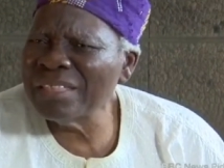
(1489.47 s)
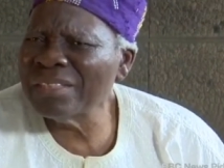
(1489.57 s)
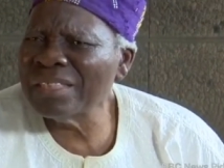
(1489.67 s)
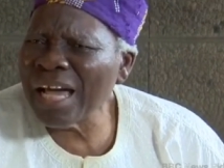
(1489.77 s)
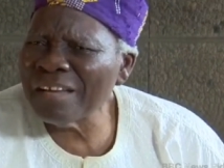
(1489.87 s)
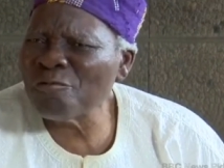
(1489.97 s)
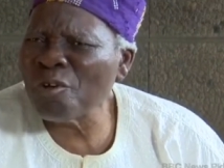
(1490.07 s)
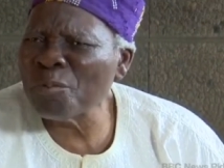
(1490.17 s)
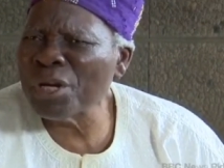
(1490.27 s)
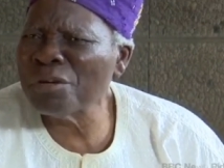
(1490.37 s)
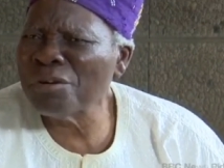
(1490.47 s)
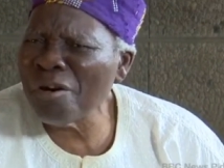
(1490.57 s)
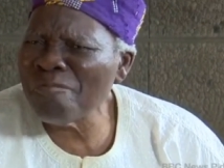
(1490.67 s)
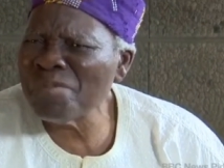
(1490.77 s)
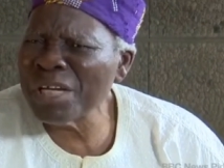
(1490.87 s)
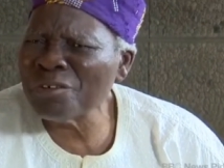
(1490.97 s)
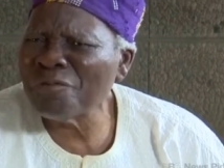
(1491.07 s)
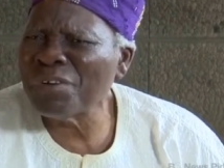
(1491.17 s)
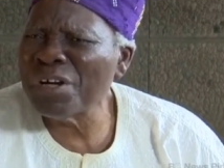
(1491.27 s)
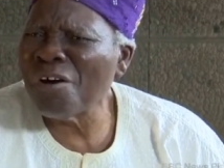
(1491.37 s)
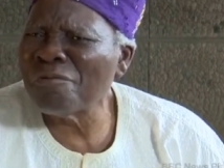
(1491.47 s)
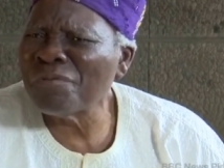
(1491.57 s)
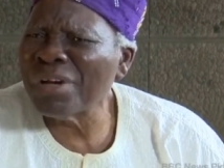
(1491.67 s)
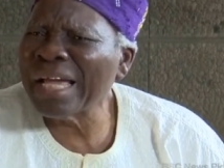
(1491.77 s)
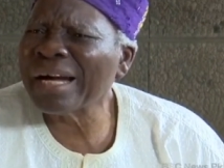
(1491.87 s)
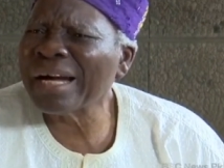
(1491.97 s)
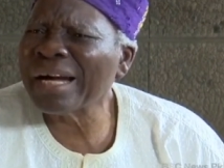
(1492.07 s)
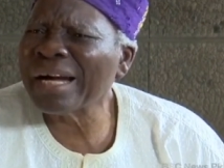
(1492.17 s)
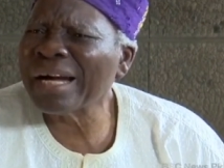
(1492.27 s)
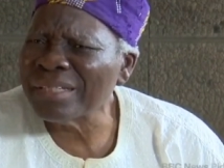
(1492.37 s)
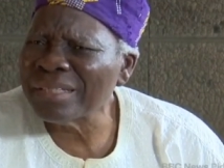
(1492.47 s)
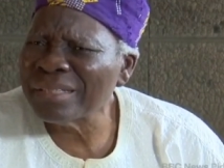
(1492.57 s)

is that from a government of a, of a country?